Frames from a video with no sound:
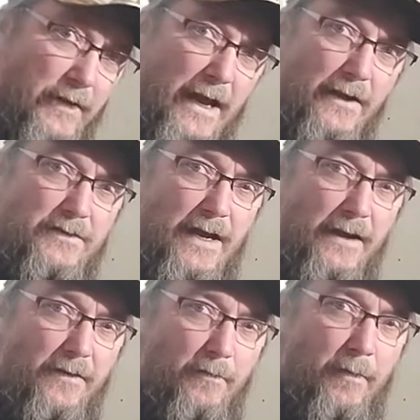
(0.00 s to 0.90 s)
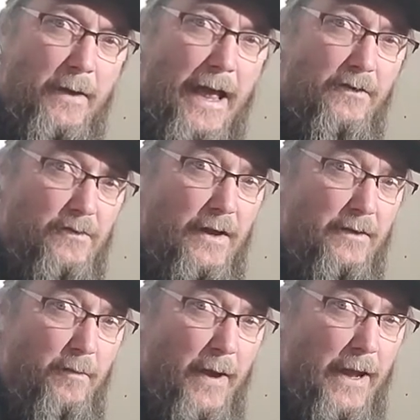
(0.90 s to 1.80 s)
the outside of
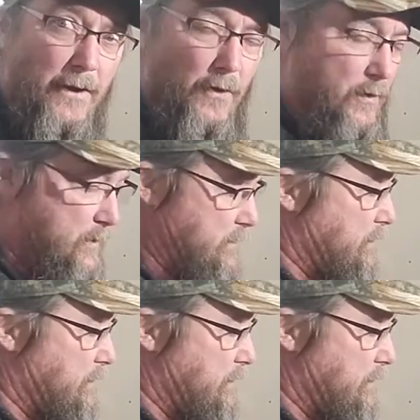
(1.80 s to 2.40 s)
the panel,